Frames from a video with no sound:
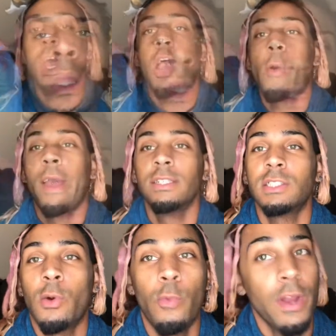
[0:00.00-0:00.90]
All right,
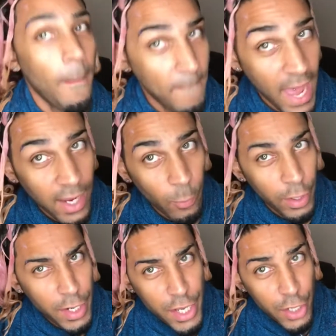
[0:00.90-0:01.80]
so we are back. We
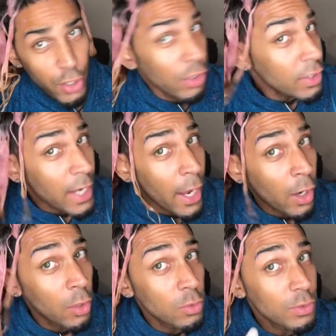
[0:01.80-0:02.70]
are here
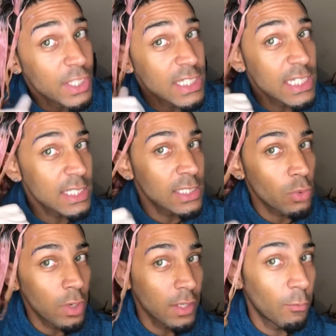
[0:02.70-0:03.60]
now. This is
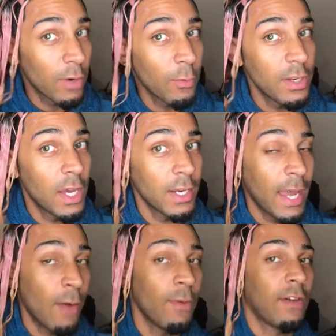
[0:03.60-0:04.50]
sort of what we've done
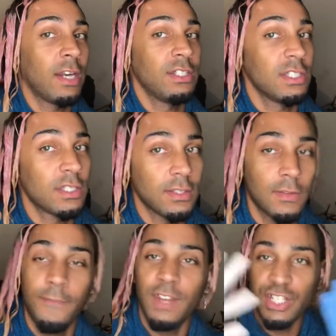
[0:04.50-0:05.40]
now. We've kind of just
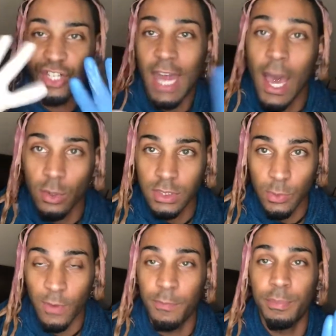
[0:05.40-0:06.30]
finished it out.
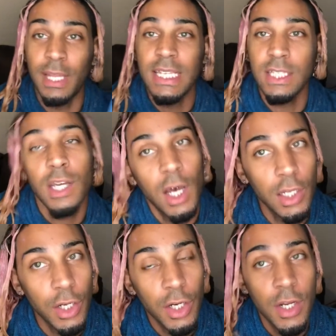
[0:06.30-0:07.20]
We've placed the
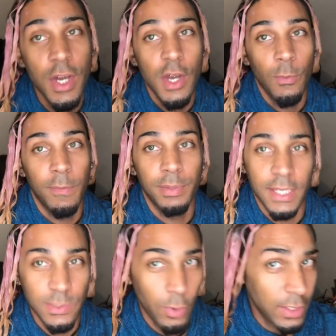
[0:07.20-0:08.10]
color. We
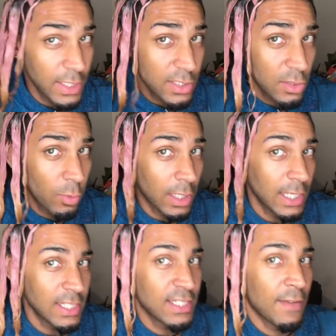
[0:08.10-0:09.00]
placed it where it needs to. We're gonna
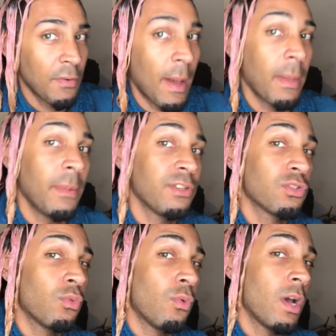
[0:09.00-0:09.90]
let it sit for about maybe
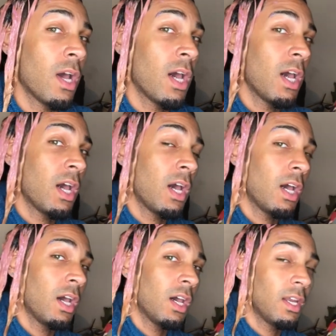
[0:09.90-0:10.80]

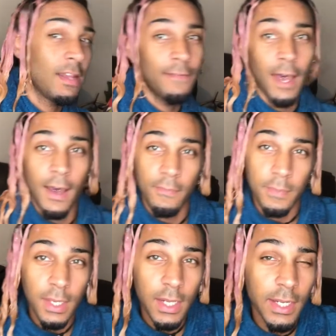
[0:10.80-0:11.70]
25
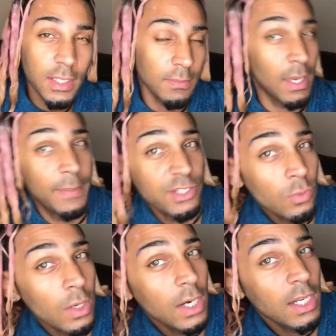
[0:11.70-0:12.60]
minutes, maybe
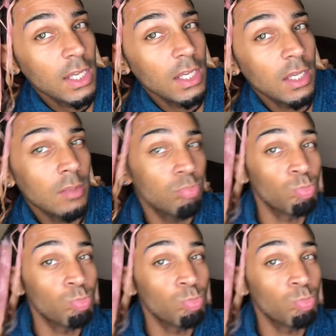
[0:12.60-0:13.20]
20.